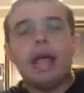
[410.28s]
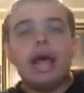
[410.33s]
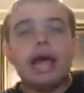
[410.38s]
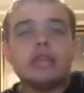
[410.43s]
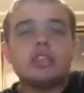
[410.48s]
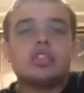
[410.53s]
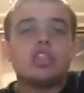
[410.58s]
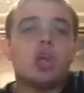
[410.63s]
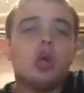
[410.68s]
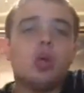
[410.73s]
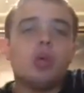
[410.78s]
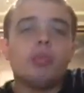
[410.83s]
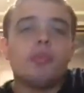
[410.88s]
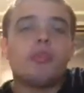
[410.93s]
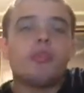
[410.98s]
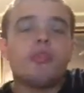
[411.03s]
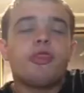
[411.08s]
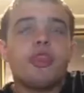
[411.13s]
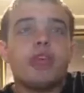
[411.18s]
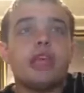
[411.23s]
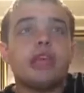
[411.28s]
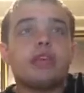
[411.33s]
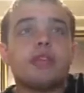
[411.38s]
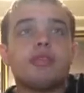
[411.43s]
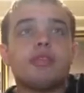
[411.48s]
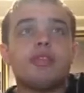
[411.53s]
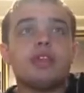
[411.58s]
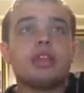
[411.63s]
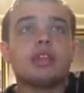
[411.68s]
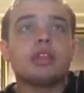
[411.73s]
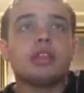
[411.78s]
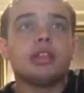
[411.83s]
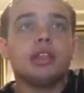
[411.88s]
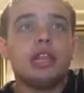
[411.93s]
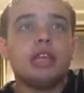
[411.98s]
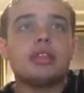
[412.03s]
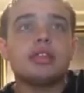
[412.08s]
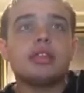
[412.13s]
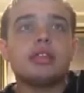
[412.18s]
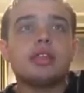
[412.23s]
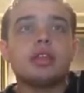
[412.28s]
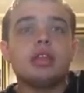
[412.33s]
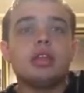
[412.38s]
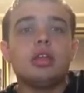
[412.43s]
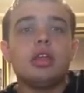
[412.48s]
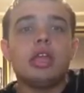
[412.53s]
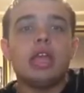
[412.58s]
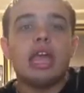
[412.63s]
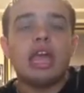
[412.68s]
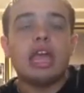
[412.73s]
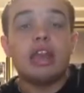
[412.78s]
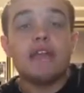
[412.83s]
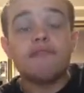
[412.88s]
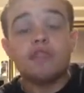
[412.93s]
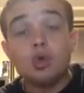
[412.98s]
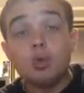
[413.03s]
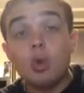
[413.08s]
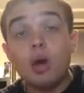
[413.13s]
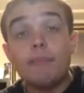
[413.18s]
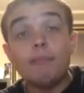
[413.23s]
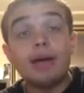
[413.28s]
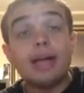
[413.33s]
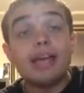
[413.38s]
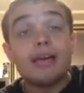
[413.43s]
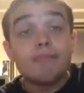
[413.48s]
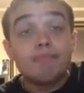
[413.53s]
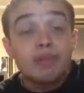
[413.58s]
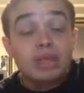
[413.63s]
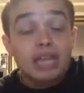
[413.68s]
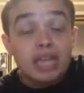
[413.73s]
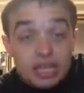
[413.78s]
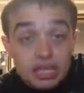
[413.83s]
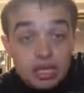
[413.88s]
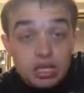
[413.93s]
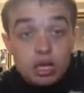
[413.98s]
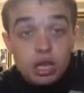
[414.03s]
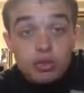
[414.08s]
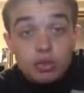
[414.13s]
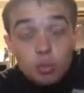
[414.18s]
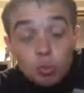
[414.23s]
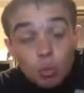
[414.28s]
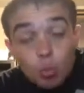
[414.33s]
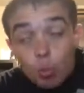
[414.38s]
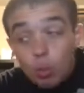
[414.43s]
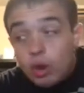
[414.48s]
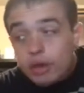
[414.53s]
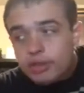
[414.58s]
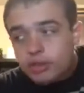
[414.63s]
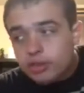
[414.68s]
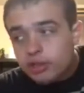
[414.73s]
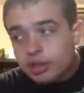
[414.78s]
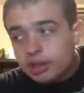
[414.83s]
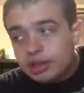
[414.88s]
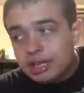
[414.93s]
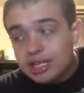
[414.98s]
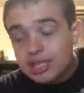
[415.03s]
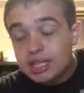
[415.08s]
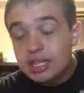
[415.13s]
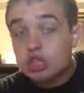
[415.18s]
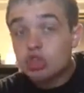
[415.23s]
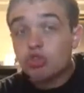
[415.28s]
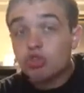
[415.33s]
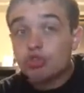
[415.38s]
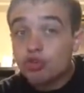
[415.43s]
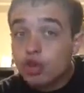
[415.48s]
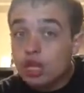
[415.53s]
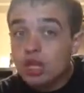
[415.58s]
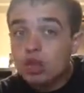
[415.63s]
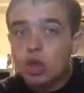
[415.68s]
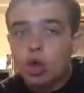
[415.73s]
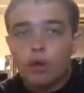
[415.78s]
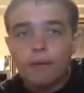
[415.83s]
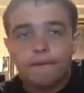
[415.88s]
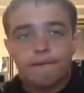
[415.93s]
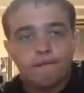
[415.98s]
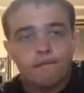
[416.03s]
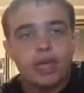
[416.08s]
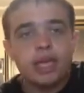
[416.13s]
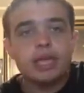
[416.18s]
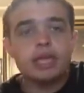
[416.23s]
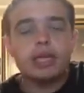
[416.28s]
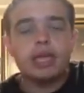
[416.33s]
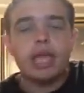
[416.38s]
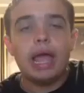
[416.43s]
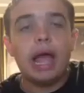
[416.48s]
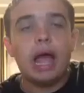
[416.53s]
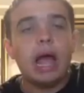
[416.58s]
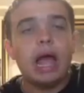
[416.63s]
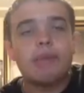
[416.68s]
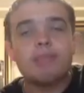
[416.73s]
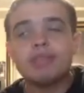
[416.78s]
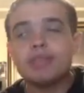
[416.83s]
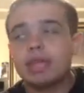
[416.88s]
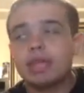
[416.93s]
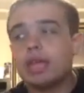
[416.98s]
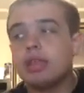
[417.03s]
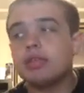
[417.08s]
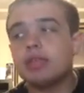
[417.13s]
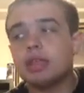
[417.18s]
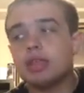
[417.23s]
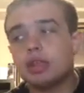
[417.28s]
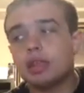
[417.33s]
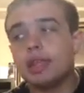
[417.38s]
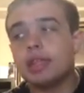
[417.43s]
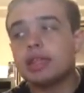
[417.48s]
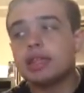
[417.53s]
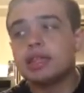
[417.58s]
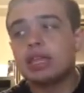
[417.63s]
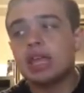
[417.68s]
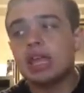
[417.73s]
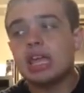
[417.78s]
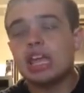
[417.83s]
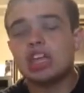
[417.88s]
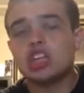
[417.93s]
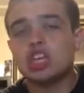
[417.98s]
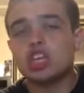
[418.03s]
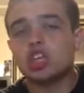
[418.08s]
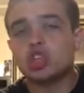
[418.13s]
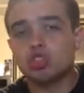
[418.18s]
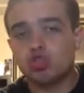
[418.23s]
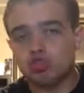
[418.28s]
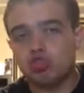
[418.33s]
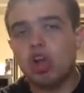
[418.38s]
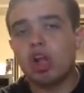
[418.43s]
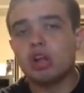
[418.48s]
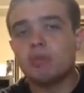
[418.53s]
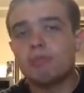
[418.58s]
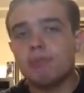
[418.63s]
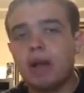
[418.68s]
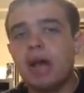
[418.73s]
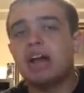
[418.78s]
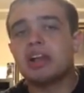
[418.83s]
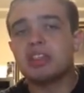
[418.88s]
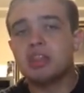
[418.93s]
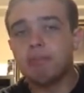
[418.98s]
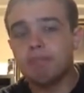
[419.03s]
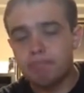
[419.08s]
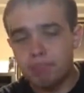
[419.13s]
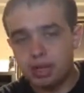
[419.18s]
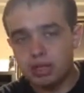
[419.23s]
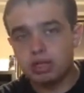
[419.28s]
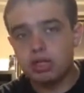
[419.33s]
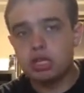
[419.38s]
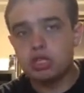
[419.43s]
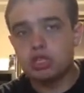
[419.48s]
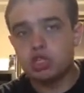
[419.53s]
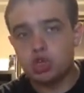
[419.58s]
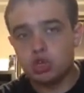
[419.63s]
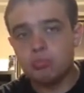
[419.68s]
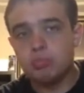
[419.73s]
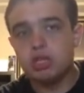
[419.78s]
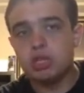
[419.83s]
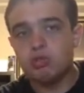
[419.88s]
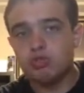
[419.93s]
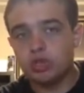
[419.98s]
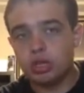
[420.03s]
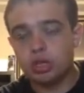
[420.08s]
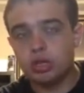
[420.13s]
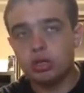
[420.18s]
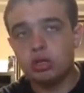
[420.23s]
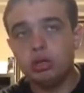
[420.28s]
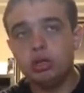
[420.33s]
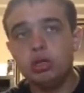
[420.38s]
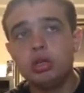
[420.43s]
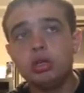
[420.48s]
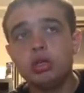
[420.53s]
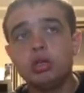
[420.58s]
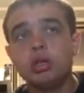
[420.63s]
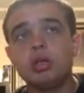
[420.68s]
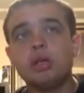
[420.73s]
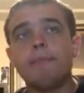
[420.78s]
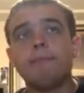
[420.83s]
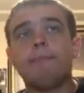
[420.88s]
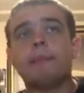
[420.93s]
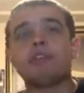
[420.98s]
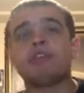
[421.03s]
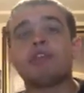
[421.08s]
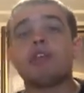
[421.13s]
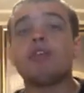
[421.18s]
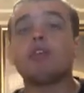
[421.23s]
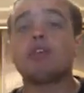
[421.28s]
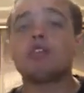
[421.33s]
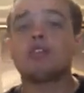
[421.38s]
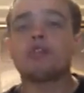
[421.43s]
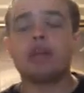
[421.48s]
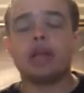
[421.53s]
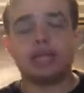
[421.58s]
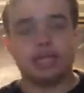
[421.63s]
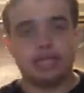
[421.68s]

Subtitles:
I don't think this list, and if you want my opinion on whether the list is real or fake, I'm saying this list is a strong possibility to be real. But there are,